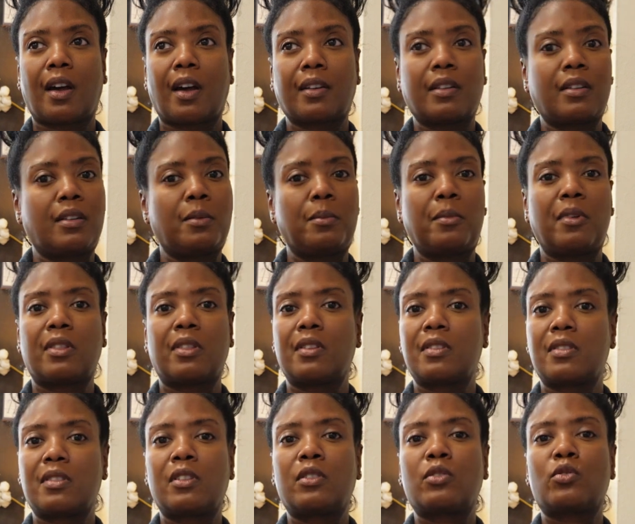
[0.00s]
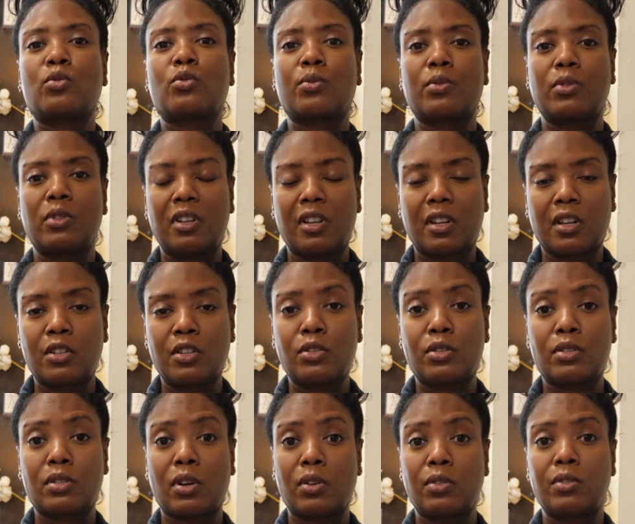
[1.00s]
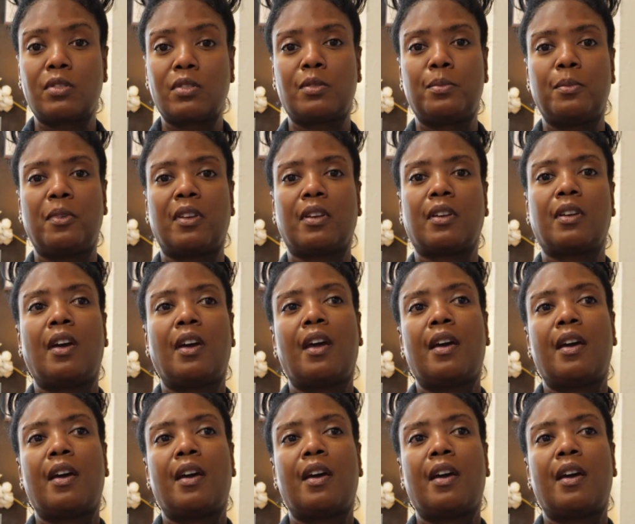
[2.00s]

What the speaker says: I can admit this, it truly concerns me